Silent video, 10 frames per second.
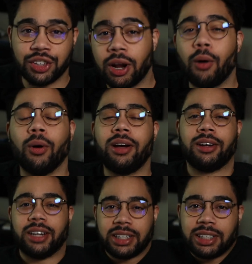No,
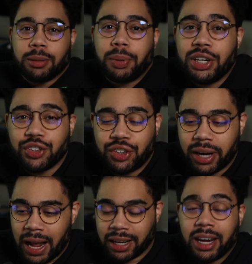this is a piece of shit
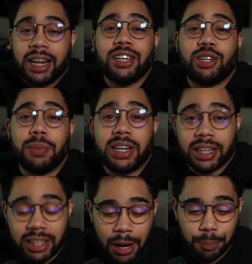act. It needs to be
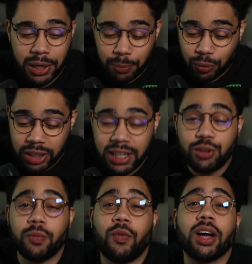condemned. People need
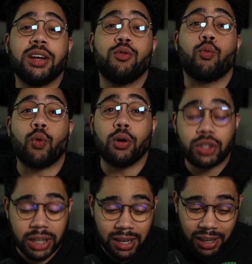to fucking
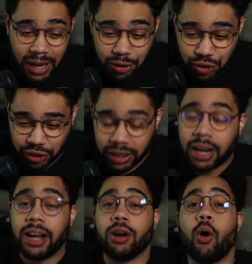roast and clown this shit.
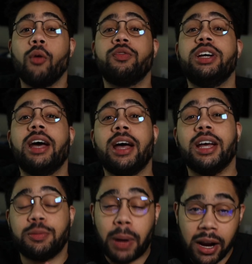And hopefully
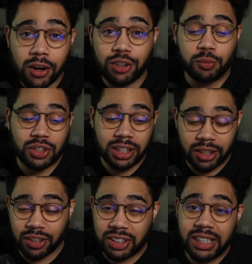his parents will sit
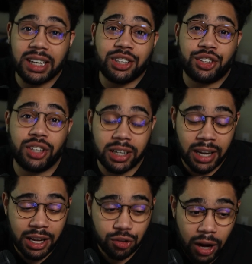there and see that this shit
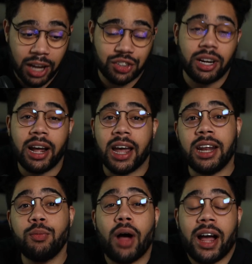gained traction and
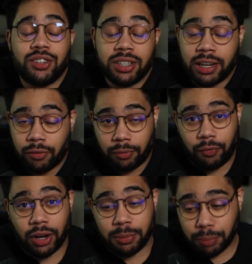they will actually give him
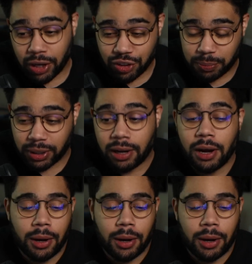fucking punishment.